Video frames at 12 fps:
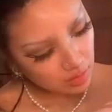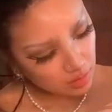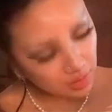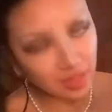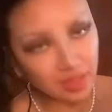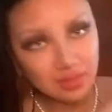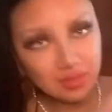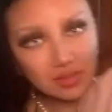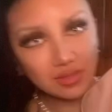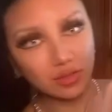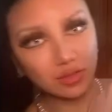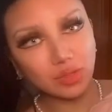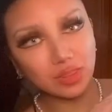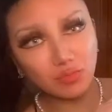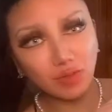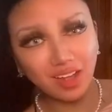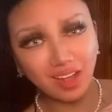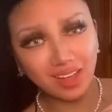And with the
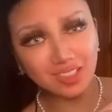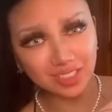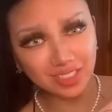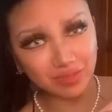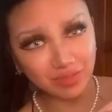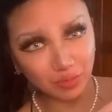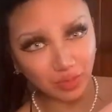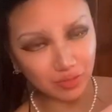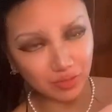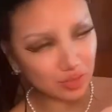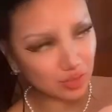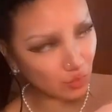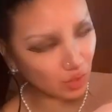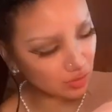right angle, it can fit my phone as well.